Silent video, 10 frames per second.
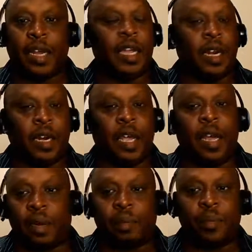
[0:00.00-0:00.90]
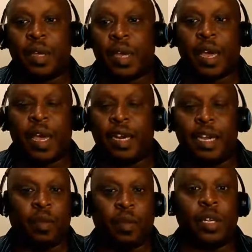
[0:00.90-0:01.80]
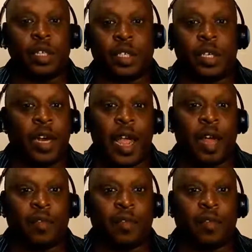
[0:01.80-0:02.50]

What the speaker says: he didn't get them, and he really should have.